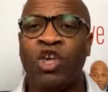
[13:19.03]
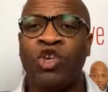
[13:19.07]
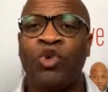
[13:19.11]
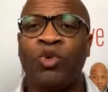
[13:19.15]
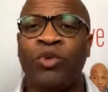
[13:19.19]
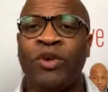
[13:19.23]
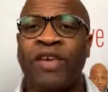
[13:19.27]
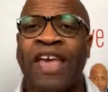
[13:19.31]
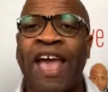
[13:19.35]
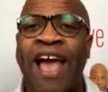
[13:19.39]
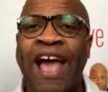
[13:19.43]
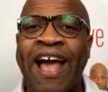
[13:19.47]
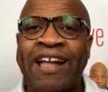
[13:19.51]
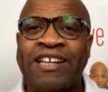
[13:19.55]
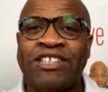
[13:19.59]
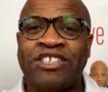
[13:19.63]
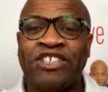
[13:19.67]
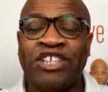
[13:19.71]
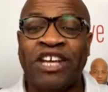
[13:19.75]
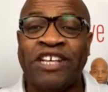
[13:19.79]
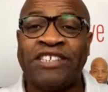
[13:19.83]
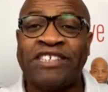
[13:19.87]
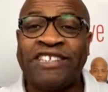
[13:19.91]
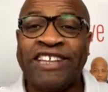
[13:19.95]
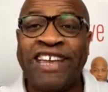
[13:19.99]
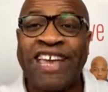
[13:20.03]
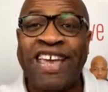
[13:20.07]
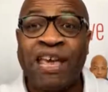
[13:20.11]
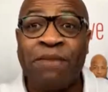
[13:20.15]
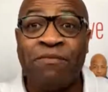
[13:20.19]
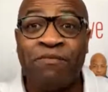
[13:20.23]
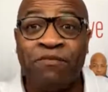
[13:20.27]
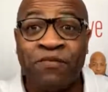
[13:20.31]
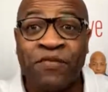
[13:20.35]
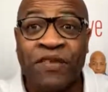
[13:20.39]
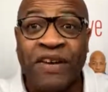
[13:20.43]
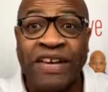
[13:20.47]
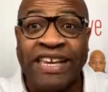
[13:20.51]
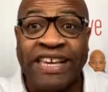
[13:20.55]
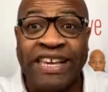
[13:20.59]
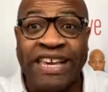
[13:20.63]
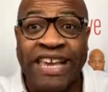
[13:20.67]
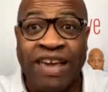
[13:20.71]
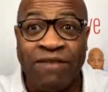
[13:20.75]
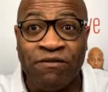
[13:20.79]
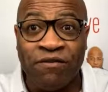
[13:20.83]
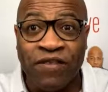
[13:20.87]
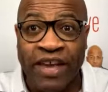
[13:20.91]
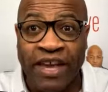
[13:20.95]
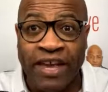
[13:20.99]
You can't just keep
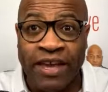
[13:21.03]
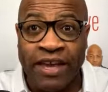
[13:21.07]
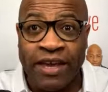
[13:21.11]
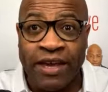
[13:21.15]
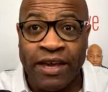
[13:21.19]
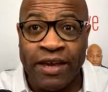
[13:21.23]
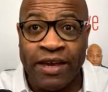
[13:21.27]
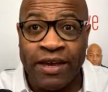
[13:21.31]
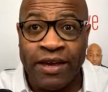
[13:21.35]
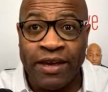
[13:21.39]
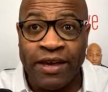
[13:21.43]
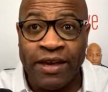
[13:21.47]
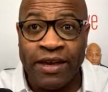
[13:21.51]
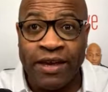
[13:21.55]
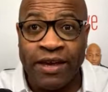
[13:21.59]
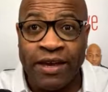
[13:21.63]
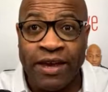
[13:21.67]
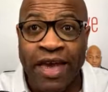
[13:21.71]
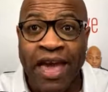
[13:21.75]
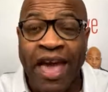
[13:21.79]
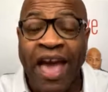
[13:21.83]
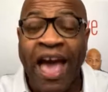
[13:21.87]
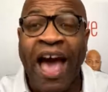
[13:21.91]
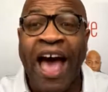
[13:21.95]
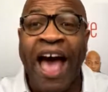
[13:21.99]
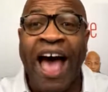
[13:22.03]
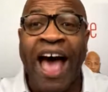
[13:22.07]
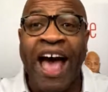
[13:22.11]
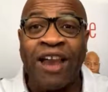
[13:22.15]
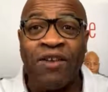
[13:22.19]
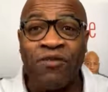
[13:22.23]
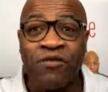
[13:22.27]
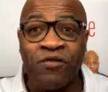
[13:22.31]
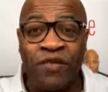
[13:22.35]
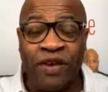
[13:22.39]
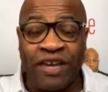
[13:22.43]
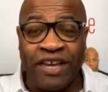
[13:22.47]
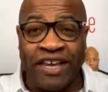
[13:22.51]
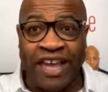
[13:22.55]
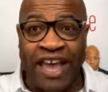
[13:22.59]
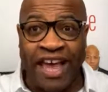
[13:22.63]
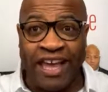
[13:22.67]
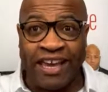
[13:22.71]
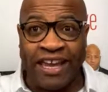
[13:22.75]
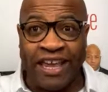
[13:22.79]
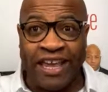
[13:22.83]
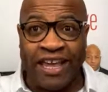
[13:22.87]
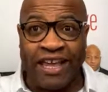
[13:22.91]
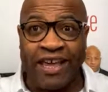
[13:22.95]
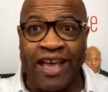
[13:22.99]
forgiving and
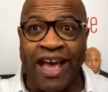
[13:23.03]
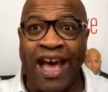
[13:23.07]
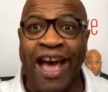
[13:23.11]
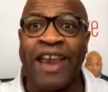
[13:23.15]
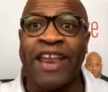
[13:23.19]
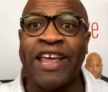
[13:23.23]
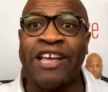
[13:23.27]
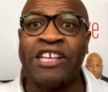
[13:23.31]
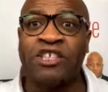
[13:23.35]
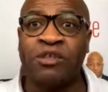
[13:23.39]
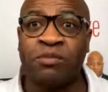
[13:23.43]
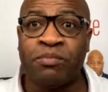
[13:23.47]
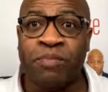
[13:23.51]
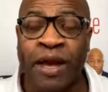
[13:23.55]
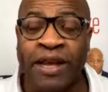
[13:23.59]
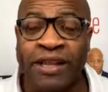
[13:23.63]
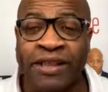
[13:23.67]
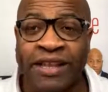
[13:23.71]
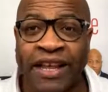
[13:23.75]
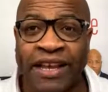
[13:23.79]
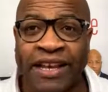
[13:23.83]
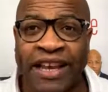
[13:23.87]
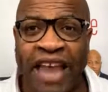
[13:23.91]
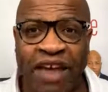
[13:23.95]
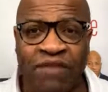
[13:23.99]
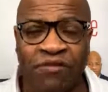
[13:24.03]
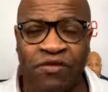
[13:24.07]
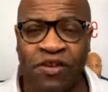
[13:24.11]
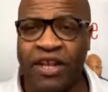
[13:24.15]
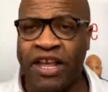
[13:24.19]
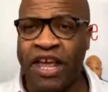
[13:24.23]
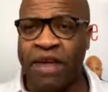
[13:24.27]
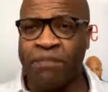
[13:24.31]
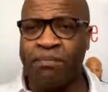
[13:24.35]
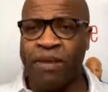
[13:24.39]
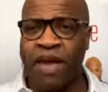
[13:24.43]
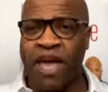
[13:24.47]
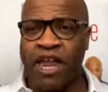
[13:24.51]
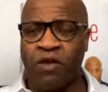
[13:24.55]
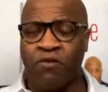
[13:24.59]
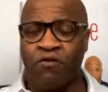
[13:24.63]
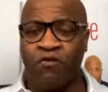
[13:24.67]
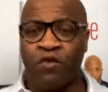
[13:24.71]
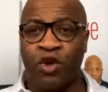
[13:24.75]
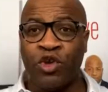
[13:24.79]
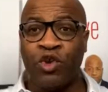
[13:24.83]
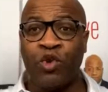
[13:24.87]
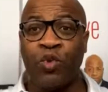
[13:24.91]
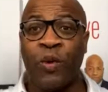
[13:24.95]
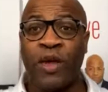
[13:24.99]
forgetting and expecting life to get better
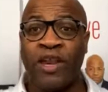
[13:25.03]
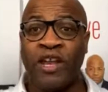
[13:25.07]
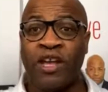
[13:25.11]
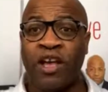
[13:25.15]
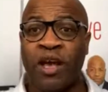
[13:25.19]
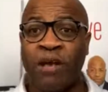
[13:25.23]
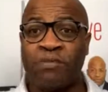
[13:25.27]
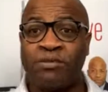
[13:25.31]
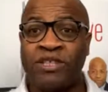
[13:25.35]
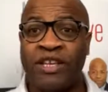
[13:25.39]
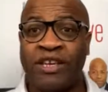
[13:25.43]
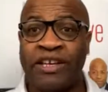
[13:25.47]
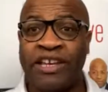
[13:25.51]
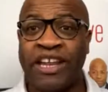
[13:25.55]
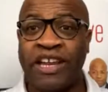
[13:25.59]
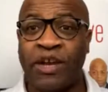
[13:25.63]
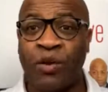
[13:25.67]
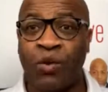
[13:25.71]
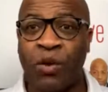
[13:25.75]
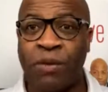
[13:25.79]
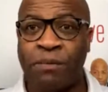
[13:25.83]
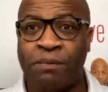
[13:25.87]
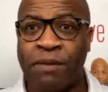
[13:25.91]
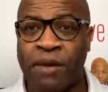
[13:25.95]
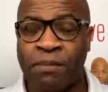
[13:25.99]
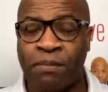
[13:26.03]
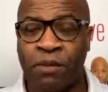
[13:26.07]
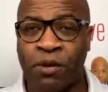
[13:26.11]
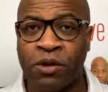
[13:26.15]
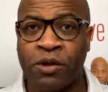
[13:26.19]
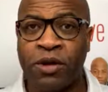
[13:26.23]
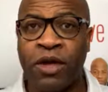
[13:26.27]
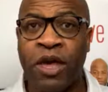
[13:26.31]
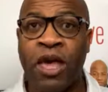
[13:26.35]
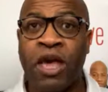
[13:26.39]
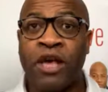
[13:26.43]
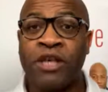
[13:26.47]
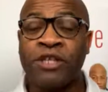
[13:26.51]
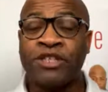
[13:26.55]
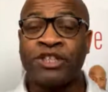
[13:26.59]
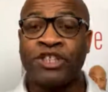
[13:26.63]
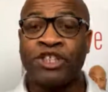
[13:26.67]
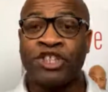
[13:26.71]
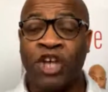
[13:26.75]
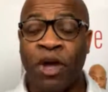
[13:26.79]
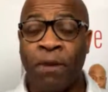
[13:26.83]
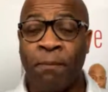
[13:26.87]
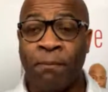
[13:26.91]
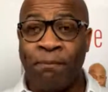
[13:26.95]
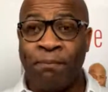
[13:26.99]
for you when it comes to dealing with people.
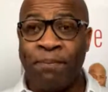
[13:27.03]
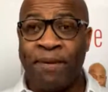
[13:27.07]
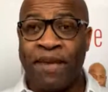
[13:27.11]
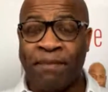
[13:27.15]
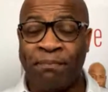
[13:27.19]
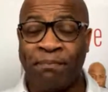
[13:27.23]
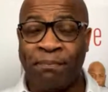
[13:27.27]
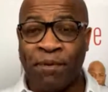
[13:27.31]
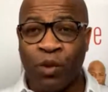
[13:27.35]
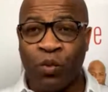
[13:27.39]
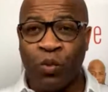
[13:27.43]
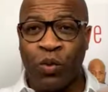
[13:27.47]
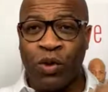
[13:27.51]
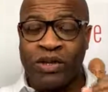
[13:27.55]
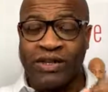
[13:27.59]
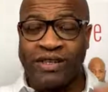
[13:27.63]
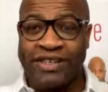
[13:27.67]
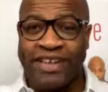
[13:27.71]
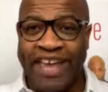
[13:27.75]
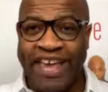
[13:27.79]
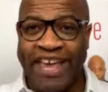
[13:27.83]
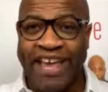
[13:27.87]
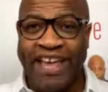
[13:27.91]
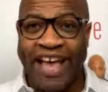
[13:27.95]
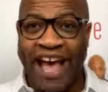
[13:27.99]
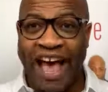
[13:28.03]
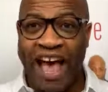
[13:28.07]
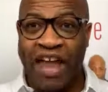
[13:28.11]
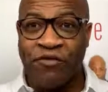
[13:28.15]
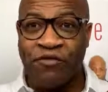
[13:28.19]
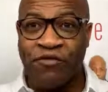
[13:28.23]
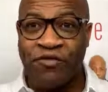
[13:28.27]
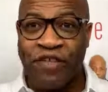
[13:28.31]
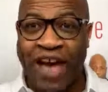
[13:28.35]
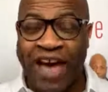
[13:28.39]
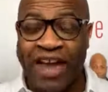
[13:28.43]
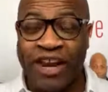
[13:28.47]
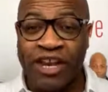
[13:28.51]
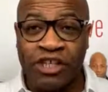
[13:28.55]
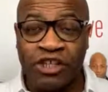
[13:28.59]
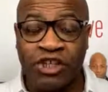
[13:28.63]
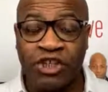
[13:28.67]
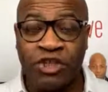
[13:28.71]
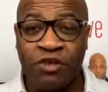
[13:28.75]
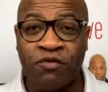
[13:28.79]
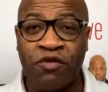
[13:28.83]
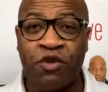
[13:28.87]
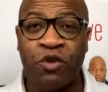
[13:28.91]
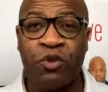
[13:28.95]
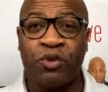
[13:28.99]
Some people will take
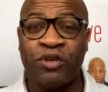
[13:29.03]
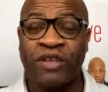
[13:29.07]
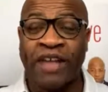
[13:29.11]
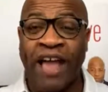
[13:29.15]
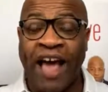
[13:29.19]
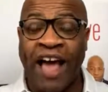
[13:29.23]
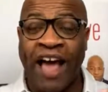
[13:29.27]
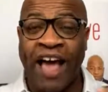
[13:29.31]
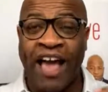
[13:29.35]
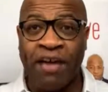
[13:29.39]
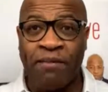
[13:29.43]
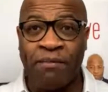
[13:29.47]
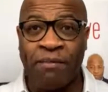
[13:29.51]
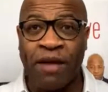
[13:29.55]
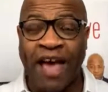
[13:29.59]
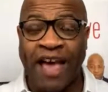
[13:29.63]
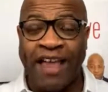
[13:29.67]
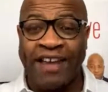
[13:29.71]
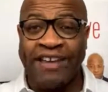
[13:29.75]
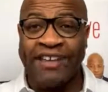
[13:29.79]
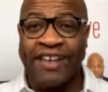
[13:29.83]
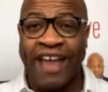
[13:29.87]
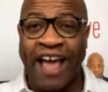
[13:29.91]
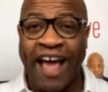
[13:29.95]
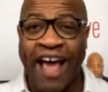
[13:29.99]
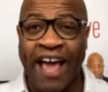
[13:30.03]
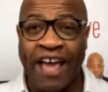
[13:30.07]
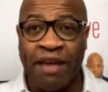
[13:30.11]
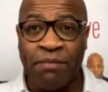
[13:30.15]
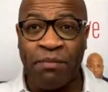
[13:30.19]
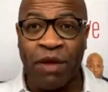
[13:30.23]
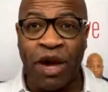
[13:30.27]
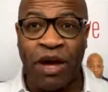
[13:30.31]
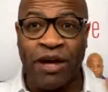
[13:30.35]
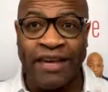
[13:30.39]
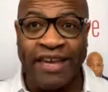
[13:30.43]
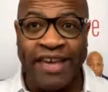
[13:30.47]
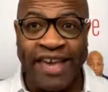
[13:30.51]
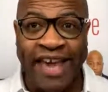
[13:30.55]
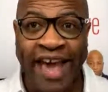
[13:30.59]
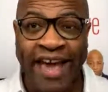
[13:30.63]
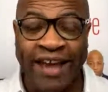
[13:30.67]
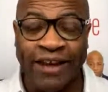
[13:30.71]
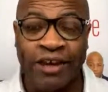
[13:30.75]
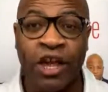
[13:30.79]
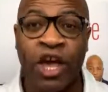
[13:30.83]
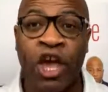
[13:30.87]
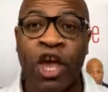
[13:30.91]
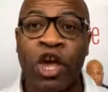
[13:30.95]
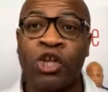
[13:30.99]
advantage of you time and time
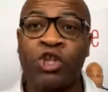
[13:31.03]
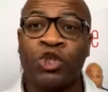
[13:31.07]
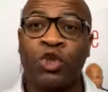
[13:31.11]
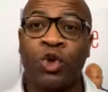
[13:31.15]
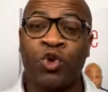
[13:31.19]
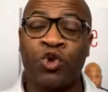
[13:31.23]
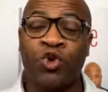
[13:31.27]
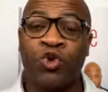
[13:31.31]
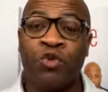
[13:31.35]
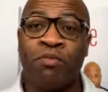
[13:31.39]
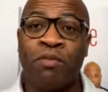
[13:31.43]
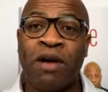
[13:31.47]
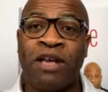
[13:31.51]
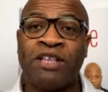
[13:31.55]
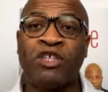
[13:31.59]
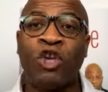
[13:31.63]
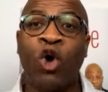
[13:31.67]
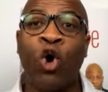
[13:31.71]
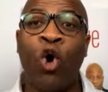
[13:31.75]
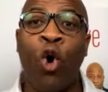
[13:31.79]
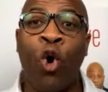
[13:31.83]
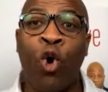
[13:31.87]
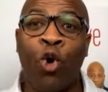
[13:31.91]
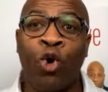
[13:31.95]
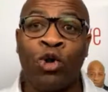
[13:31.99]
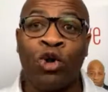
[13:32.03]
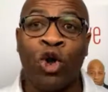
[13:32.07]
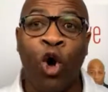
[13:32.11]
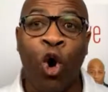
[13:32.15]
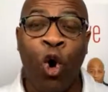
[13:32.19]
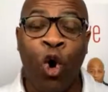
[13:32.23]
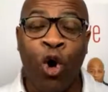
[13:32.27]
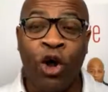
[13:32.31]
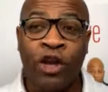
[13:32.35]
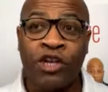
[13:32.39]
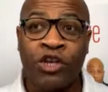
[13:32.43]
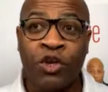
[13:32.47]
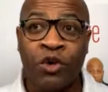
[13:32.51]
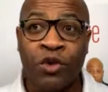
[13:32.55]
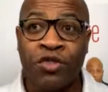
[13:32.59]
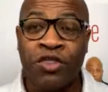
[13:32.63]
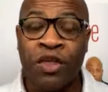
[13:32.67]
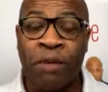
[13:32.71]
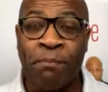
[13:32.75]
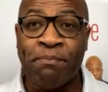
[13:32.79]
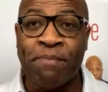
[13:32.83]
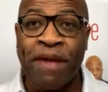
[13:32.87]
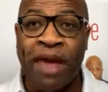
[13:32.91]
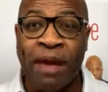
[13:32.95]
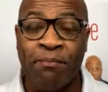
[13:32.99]
again. So you must hold on to
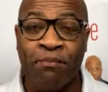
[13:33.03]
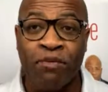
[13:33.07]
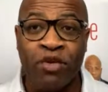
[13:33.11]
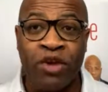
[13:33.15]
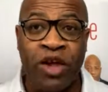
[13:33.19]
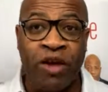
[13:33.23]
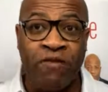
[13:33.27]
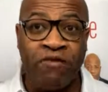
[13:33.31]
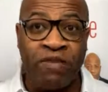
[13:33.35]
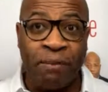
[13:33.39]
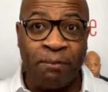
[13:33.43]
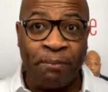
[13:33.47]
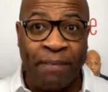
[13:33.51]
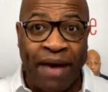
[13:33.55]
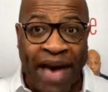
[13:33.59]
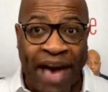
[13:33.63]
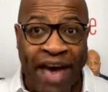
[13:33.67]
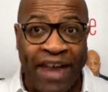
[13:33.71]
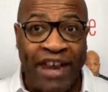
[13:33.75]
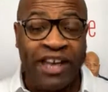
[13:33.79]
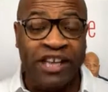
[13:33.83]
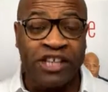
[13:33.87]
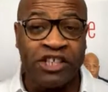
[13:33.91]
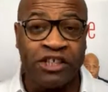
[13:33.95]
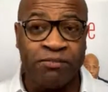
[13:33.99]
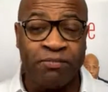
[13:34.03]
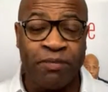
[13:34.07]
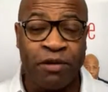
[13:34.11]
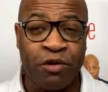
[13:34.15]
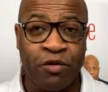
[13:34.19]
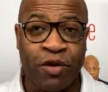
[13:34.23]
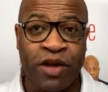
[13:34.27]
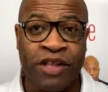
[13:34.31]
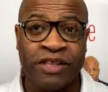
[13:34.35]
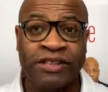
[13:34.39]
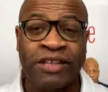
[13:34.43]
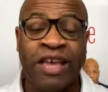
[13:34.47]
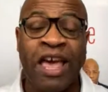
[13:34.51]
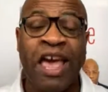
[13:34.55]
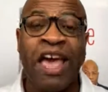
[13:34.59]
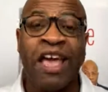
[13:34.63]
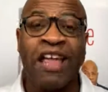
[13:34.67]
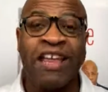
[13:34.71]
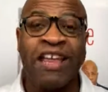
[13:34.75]
the memory of a bad experience,